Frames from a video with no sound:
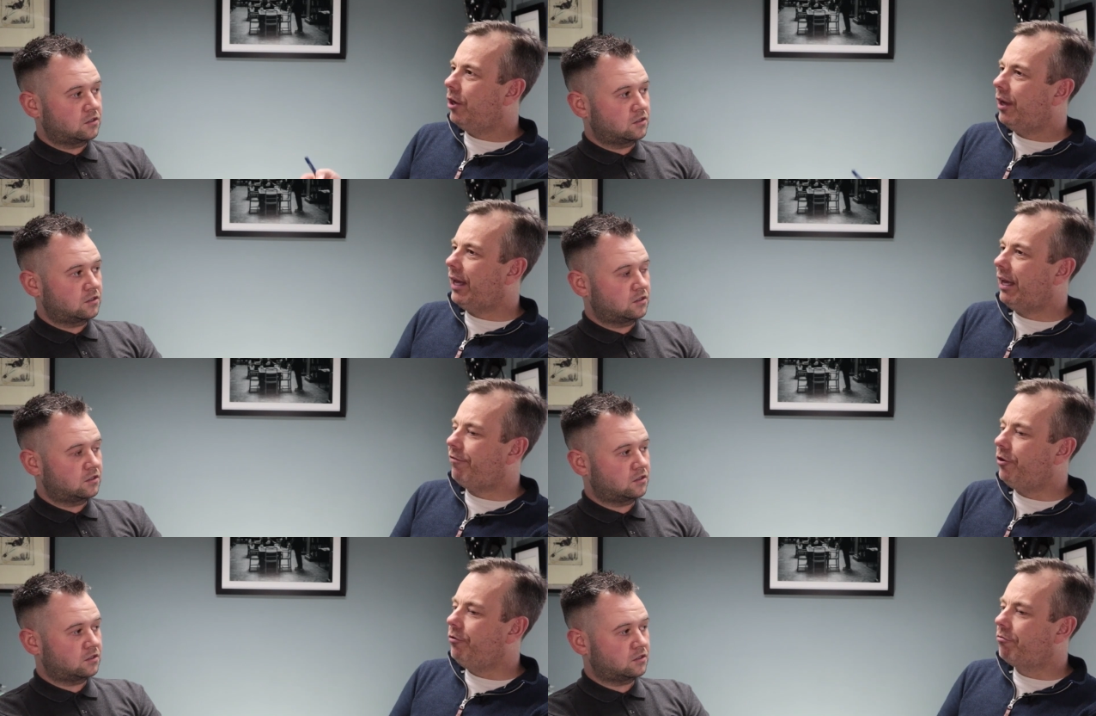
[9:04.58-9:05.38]
Speaker 1: If
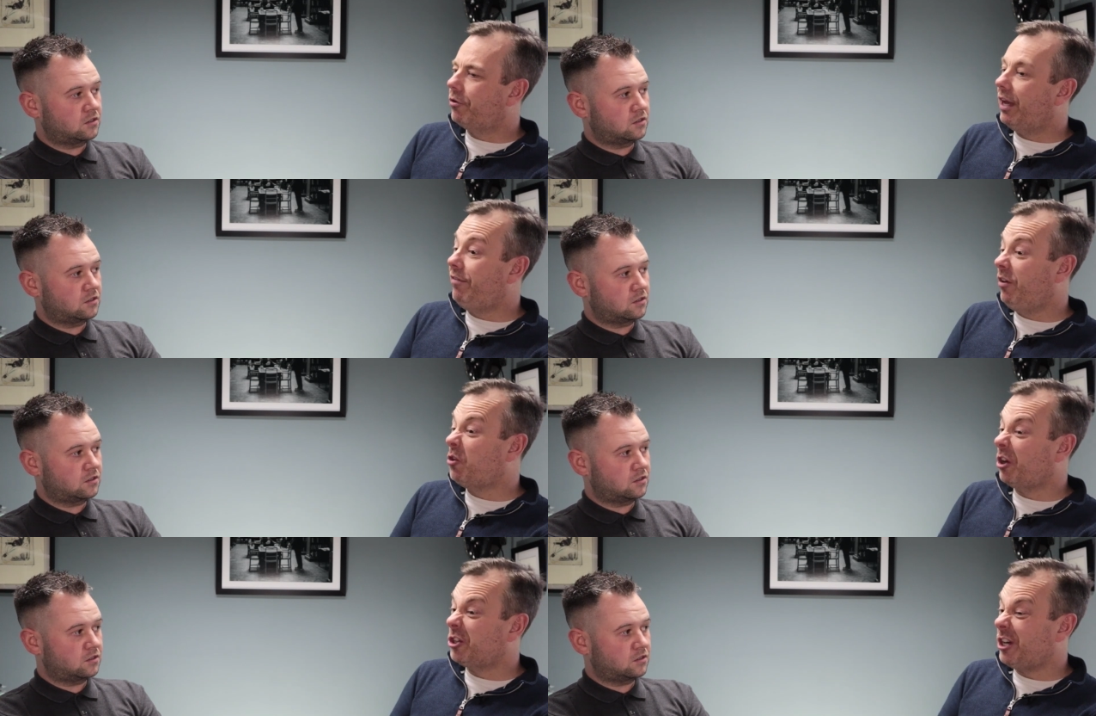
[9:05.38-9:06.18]
you've, if you've got
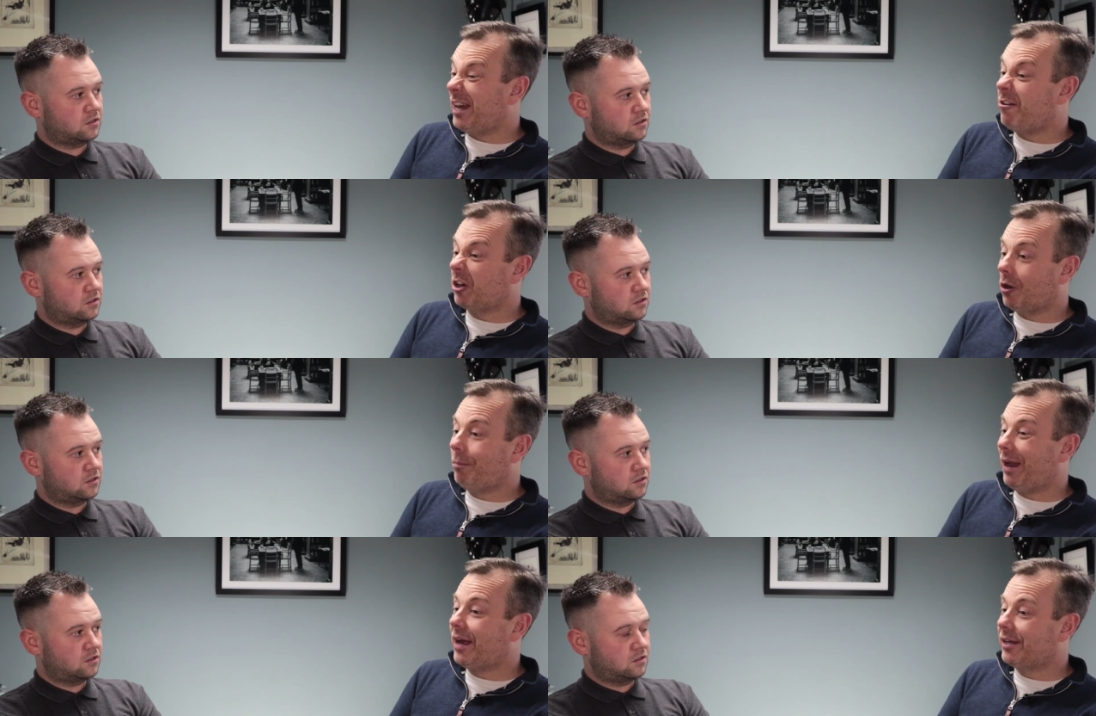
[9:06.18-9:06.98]
a generic or
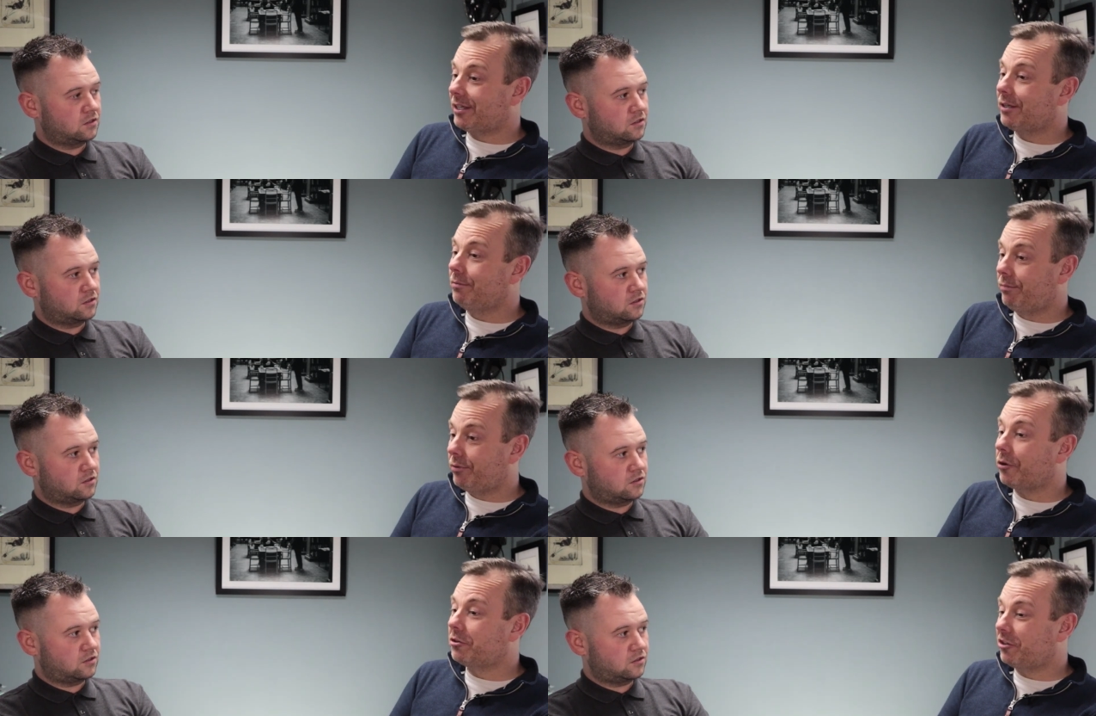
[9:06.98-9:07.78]
bland
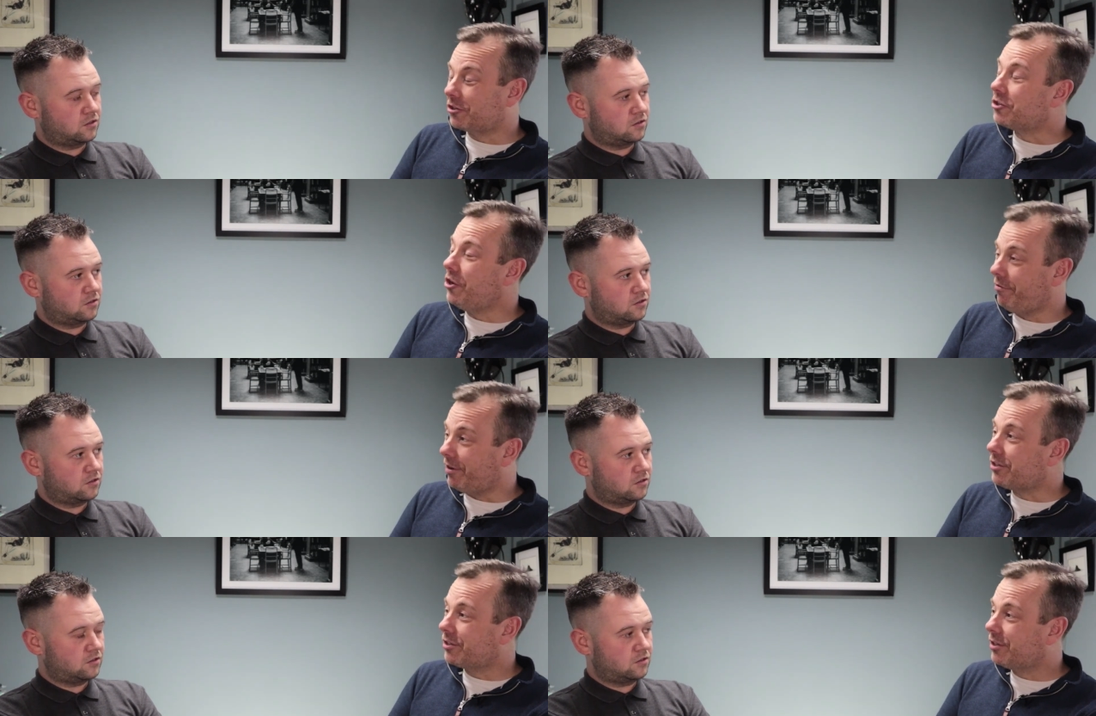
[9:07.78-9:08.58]
product or
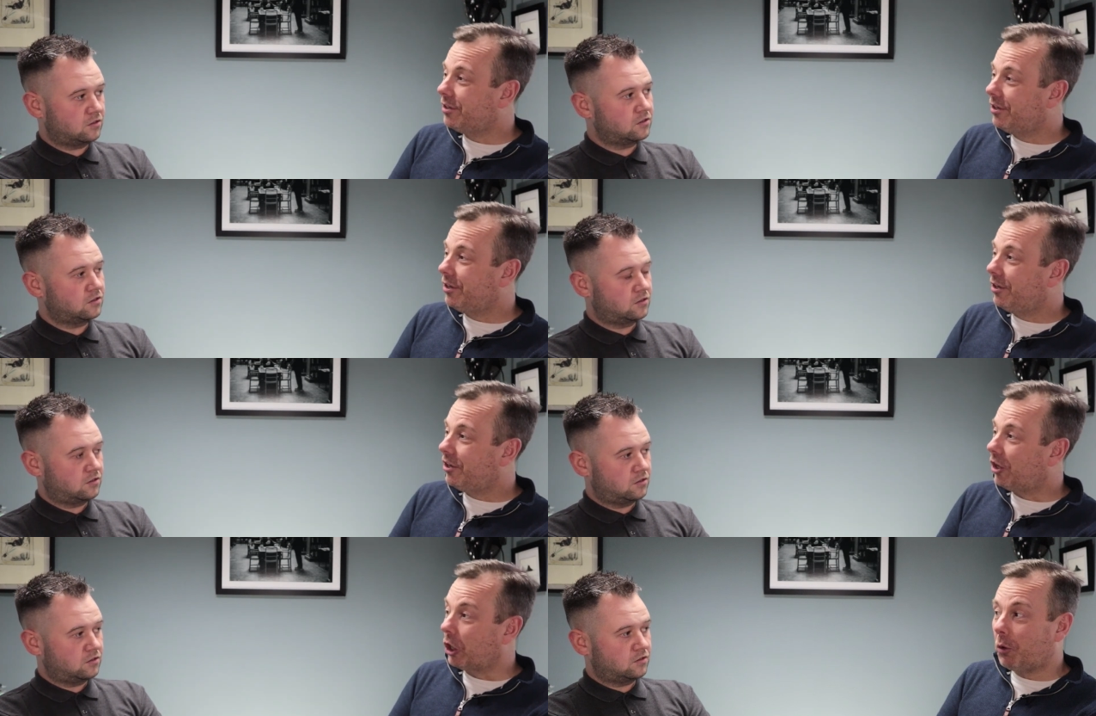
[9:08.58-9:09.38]
service,
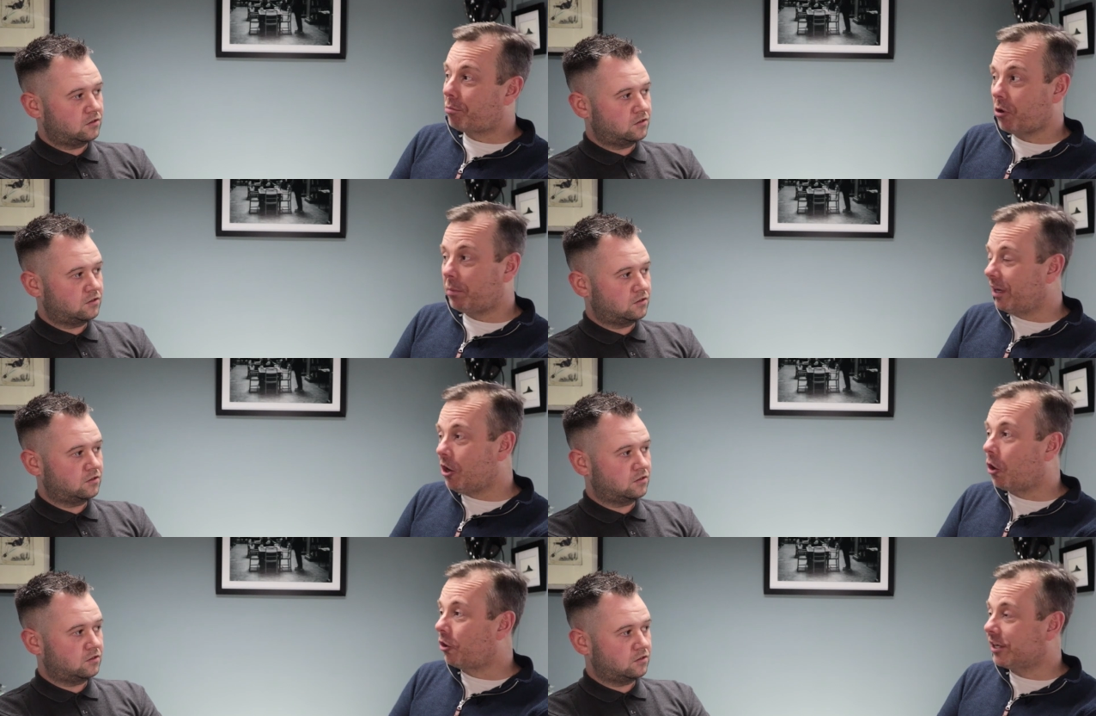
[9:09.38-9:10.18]
you're probably
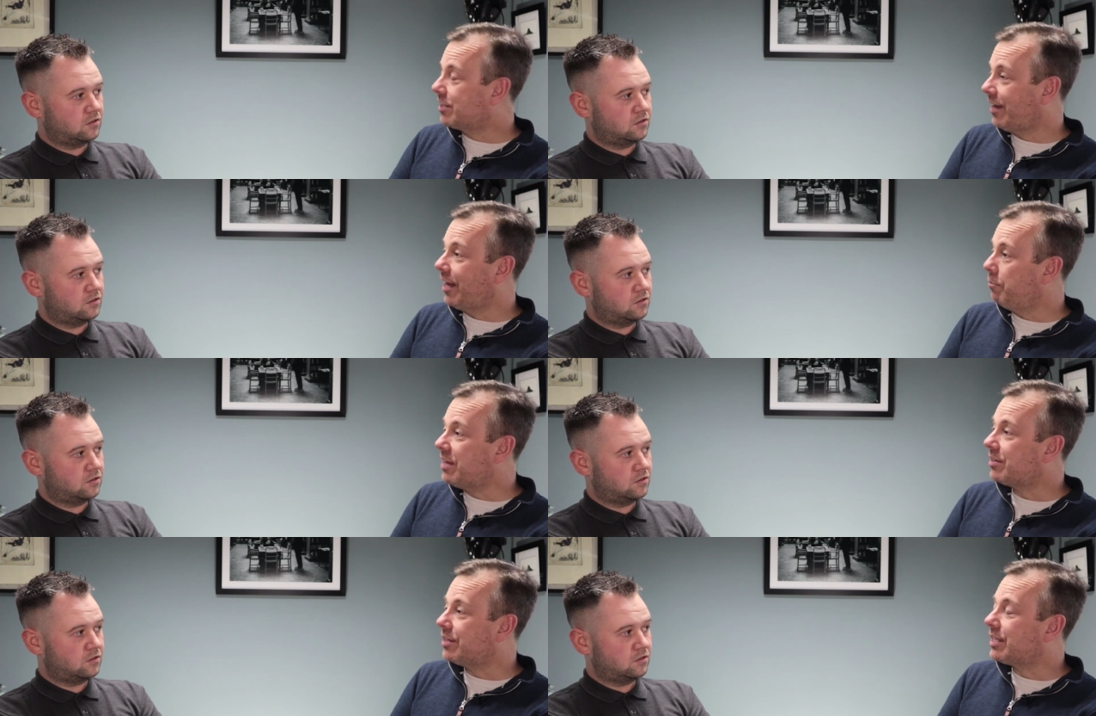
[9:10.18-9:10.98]
not going to stay in
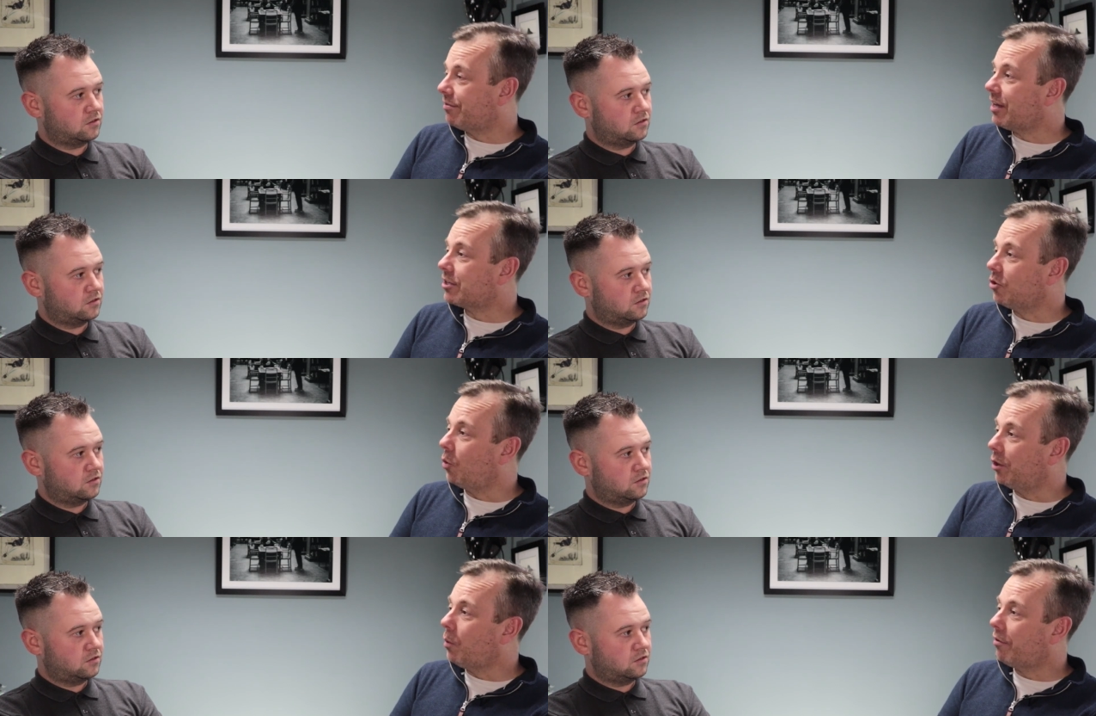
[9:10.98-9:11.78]
business if that's all
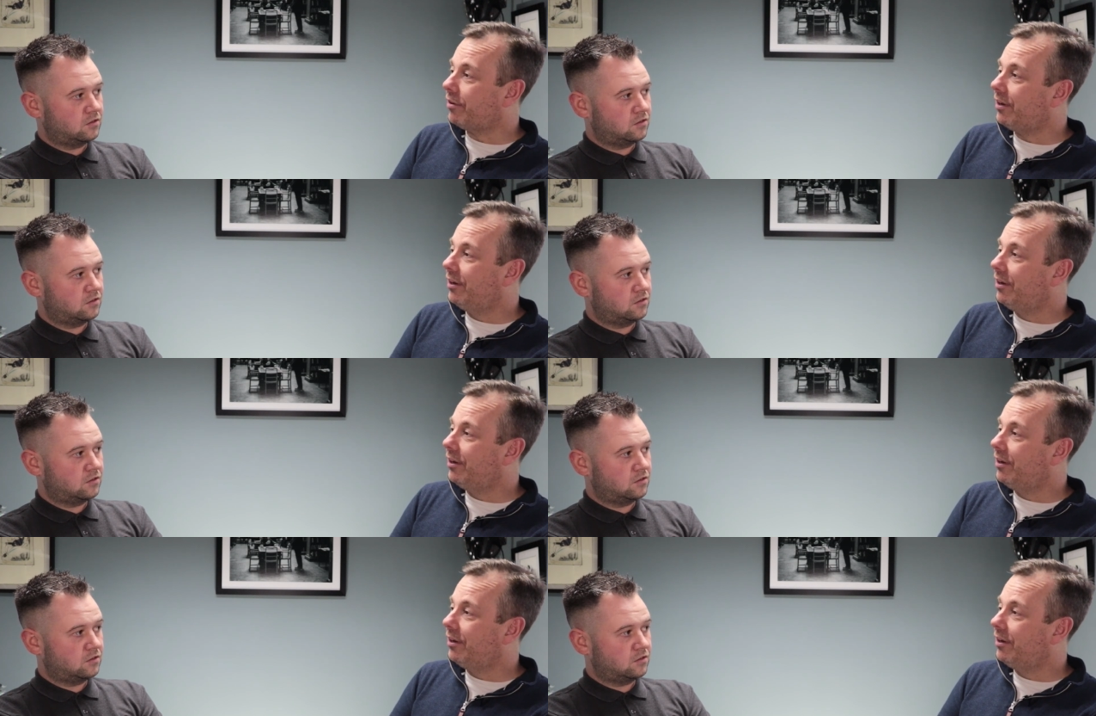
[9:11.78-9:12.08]
you offer.